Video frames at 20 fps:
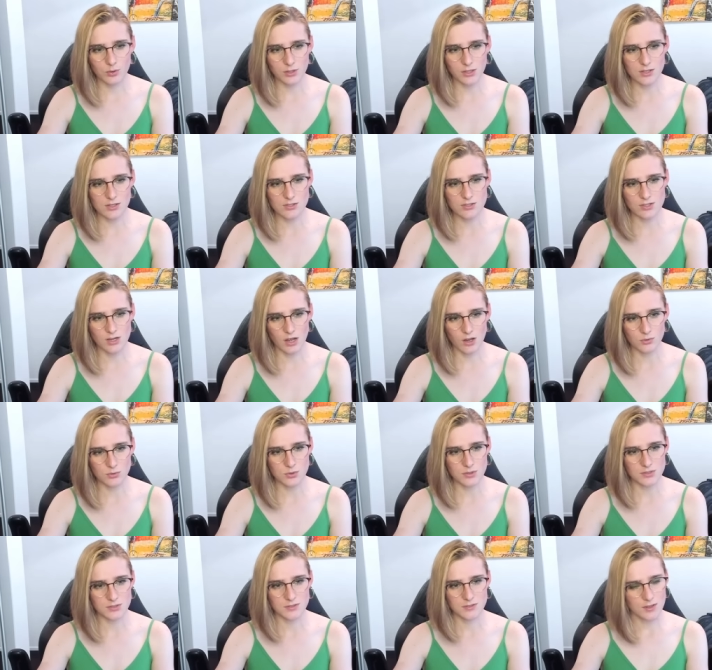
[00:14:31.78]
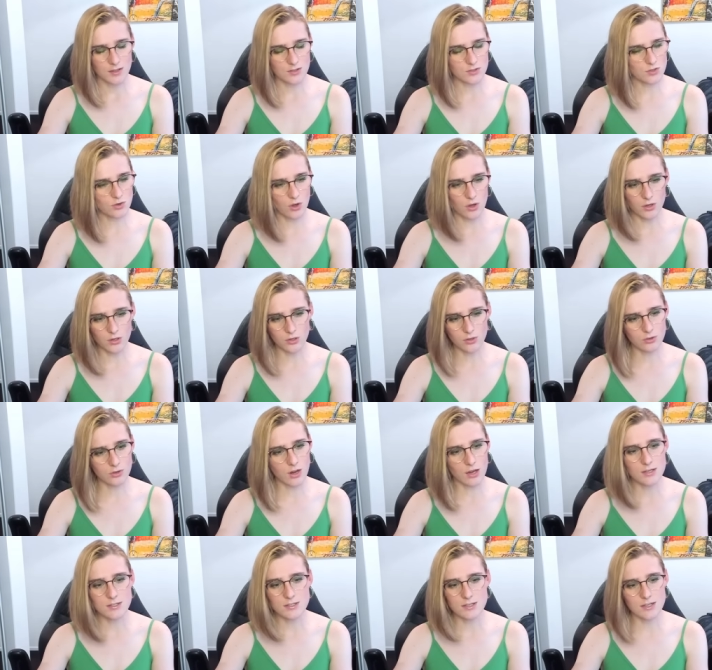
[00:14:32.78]
Please don't. That's not a good
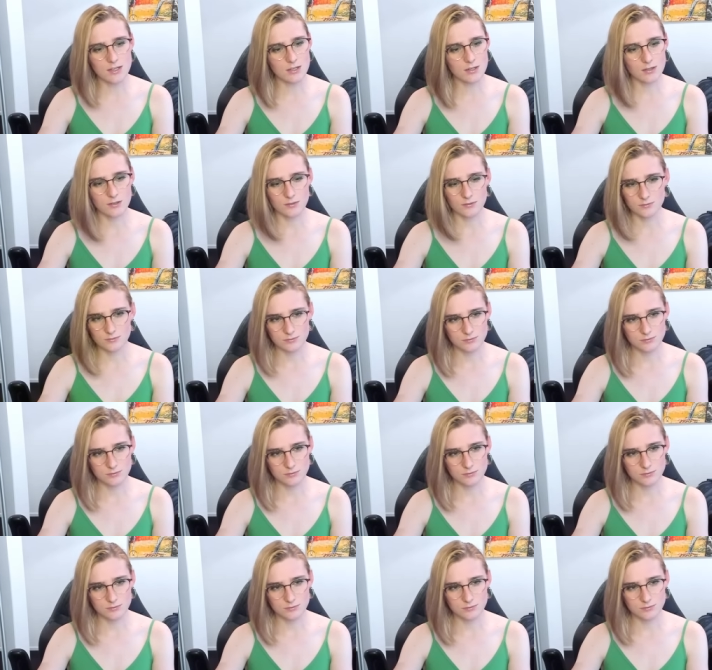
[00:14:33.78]
idea.